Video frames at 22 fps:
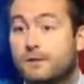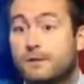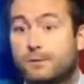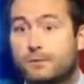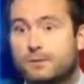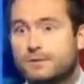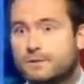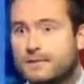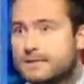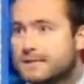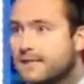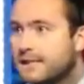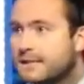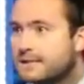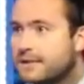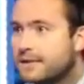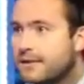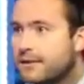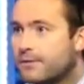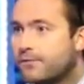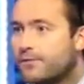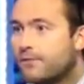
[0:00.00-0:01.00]
it was the
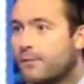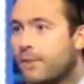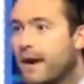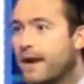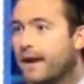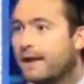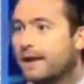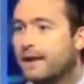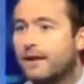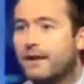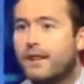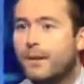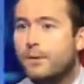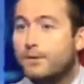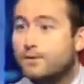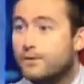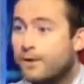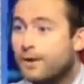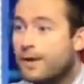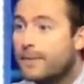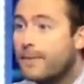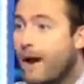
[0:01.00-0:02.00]
16th of May. There was
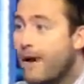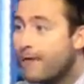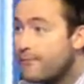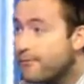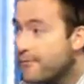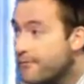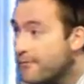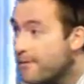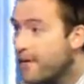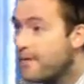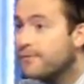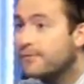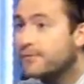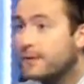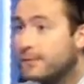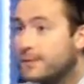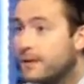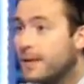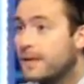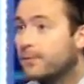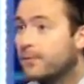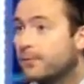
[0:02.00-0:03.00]
only about 50
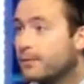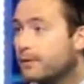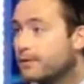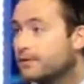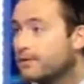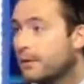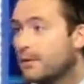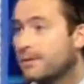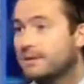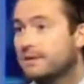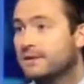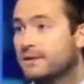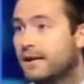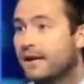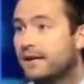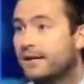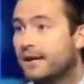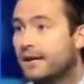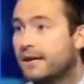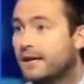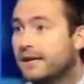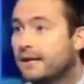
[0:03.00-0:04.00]
people that summited that
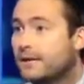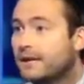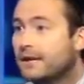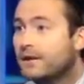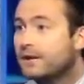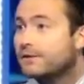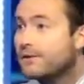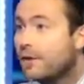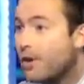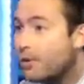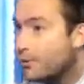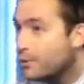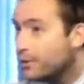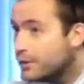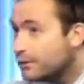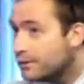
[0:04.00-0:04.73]
day. So you